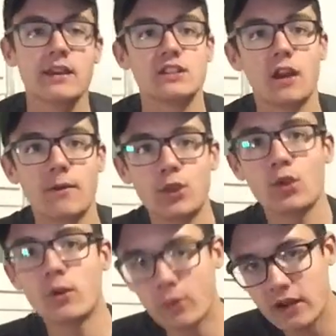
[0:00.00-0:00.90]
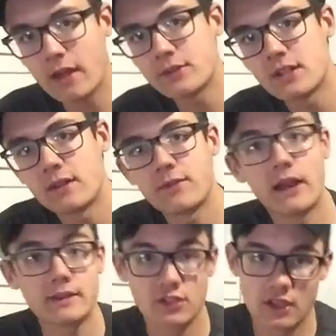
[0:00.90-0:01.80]
So Thor went off
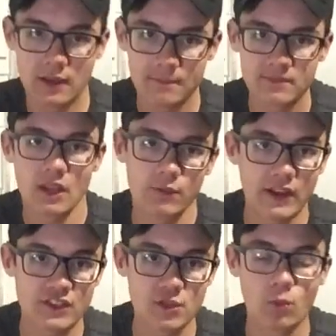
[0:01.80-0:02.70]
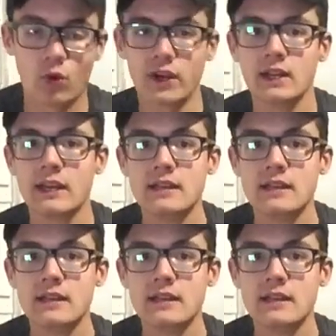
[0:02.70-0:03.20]
to find some more.